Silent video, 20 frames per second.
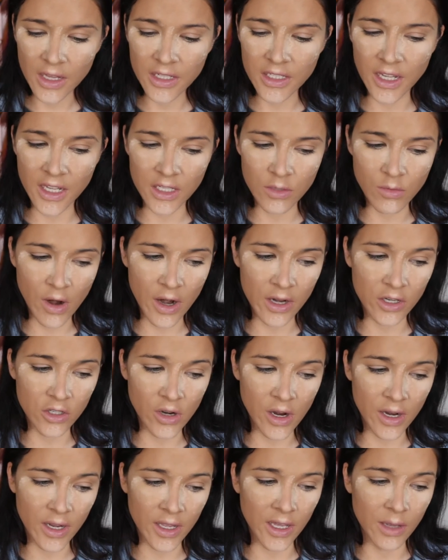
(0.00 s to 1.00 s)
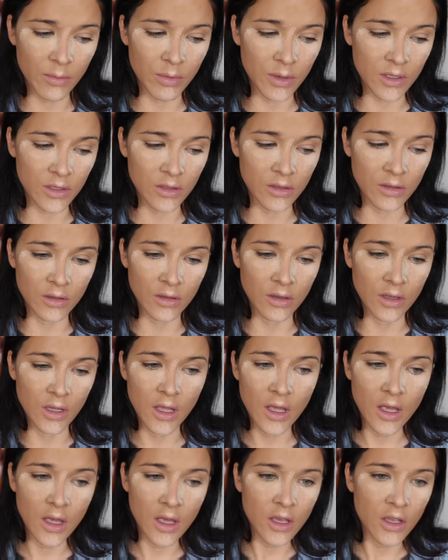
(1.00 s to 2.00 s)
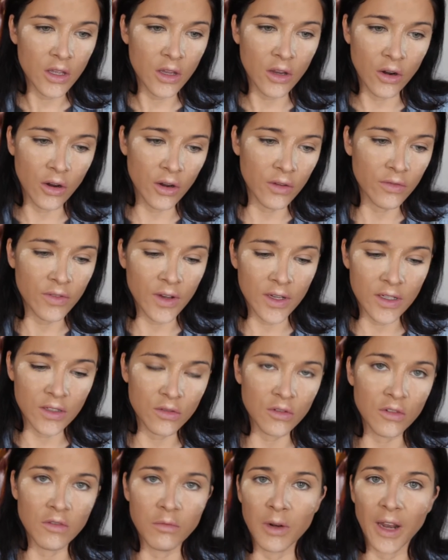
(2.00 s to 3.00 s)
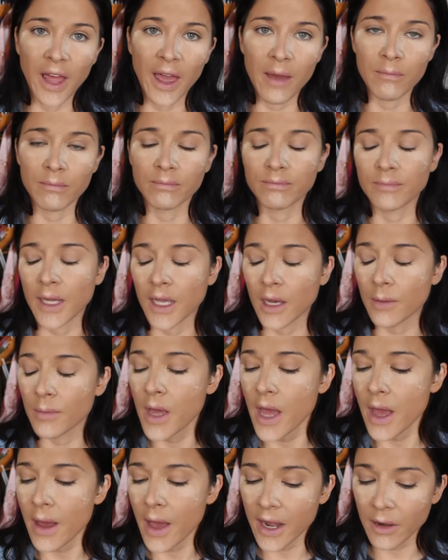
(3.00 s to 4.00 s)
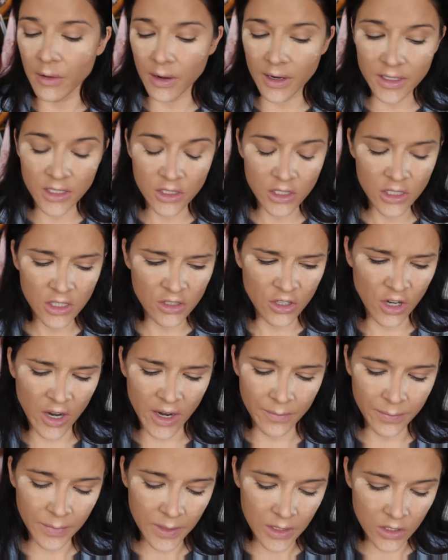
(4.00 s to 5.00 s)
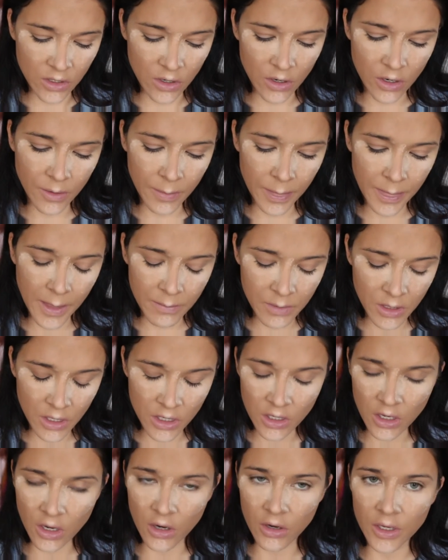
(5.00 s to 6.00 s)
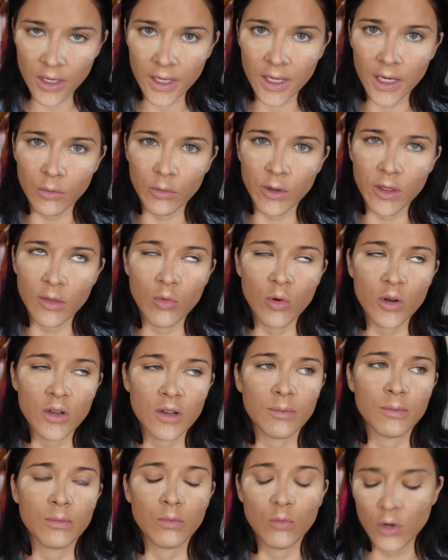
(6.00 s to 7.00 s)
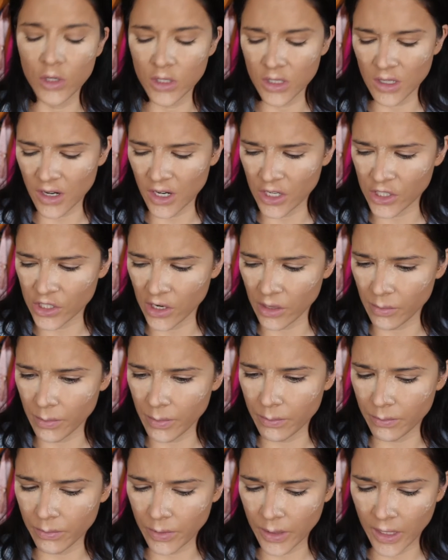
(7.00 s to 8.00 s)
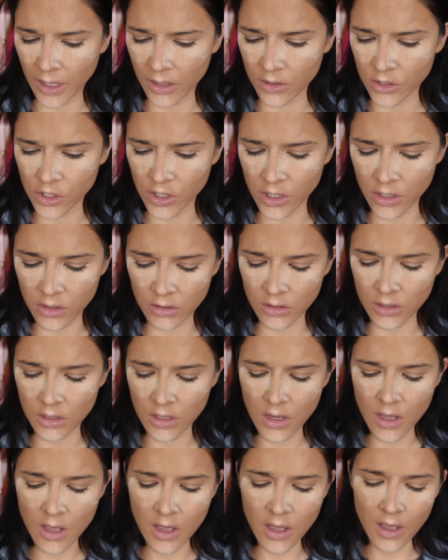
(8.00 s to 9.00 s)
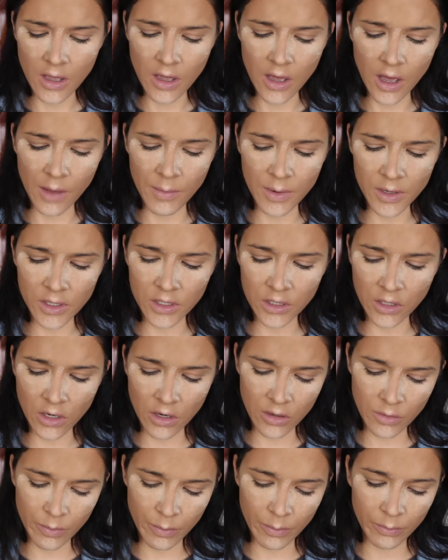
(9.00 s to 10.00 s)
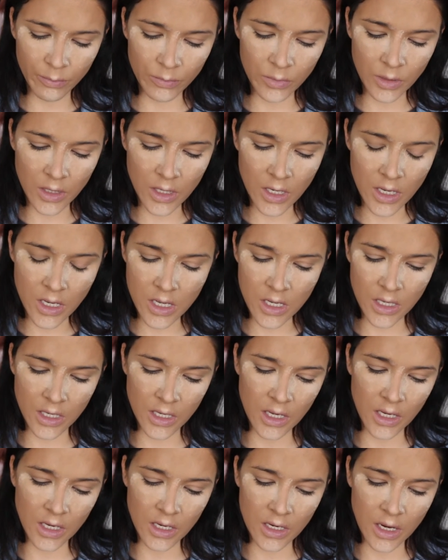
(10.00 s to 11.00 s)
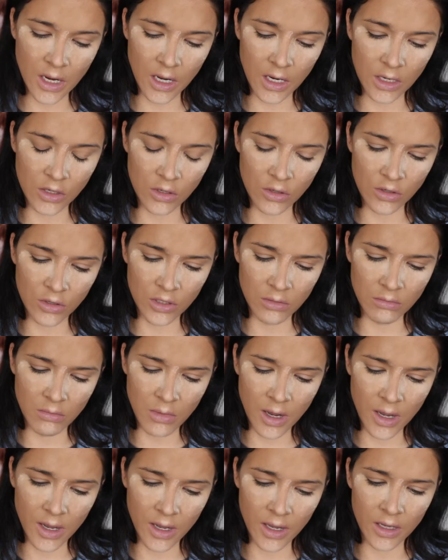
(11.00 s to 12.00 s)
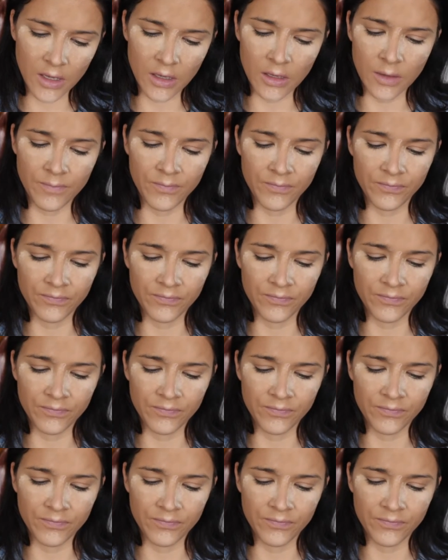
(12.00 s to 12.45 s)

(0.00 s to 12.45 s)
So that's why I try to keep it to, you know, fun sort of glam makeup. Anyway, let's just try it. So I'm going to go in with what eyeshadow palette should I use? I might just go in and use my